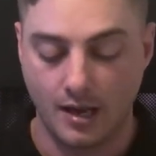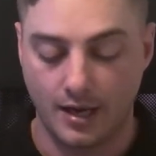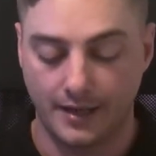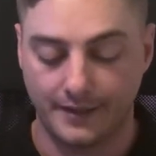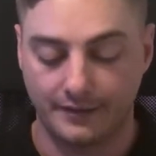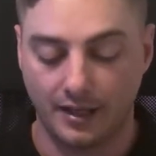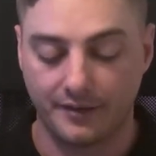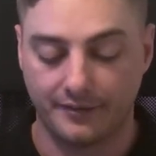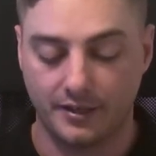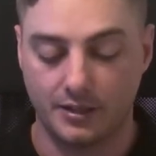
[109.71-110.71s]
And then
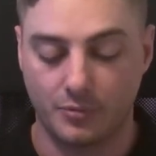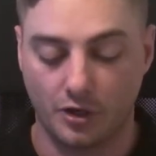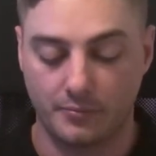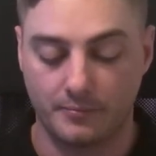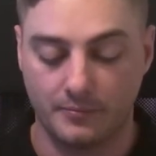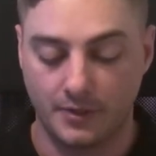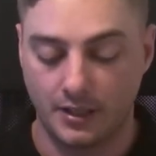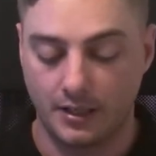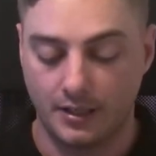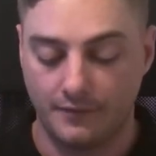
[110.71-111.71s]
lastly at the bottom,
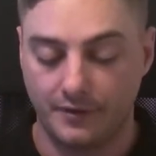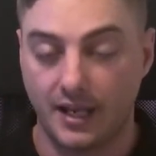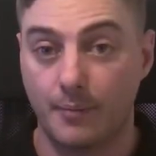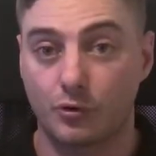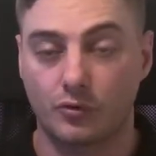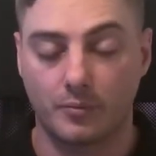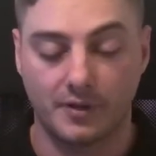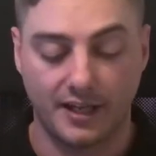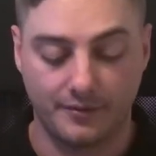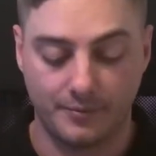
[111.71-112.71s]
for capital
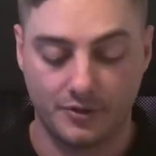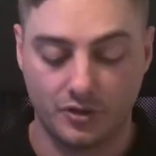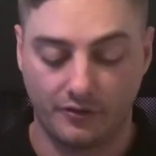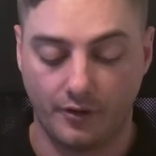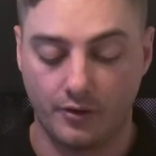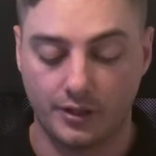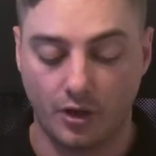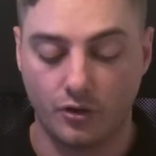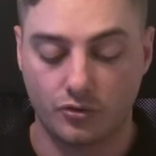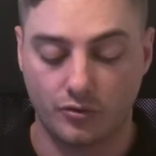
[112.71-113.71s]
replacement, just noting
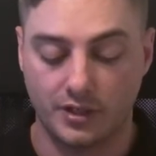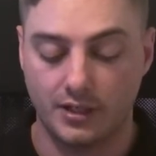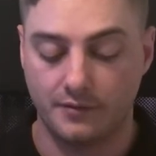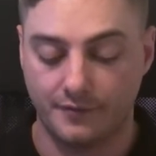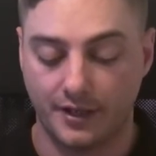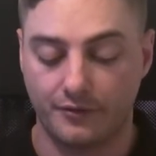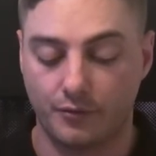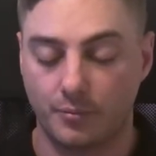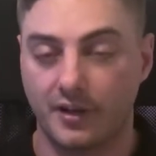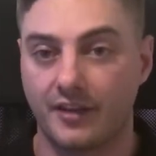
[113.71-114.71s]
Oak Tree funds a
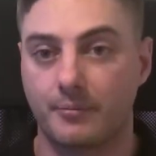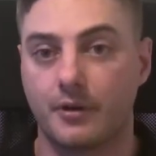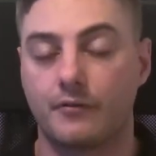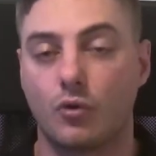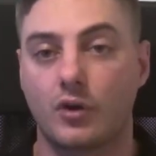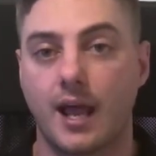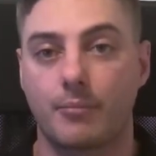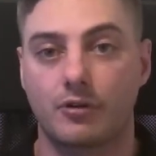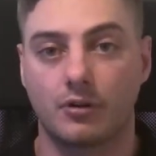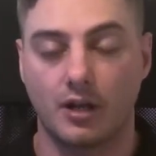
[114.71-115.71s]
replacement of all
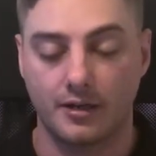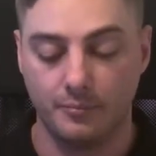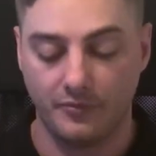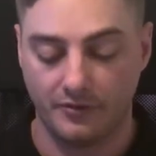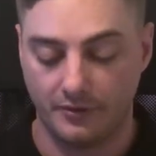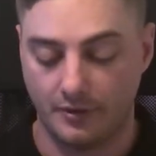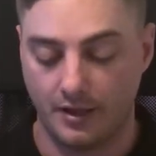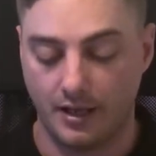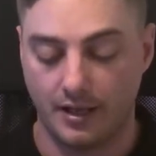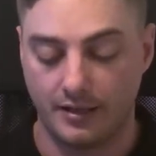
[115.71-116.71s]
capital items
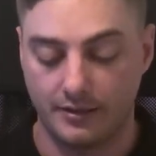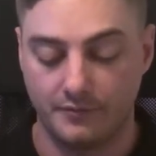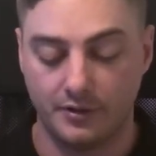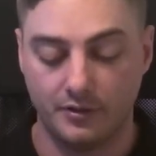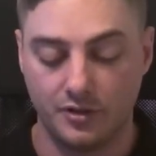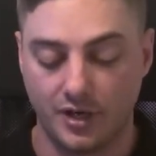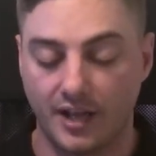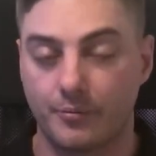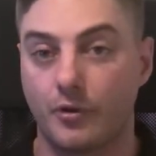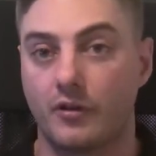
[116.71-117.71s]
in the village
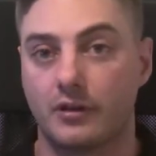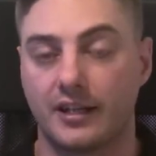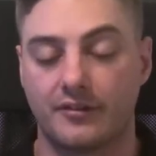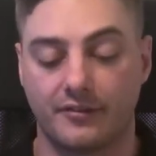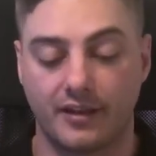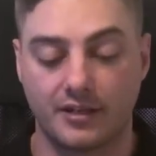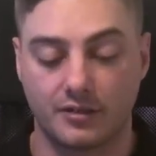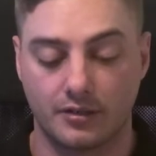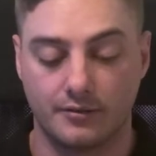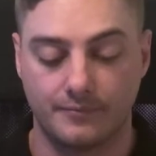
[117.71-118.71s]
as per the
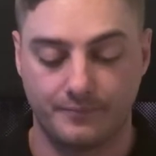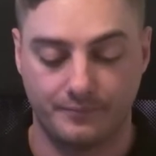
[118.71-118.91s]
legislation.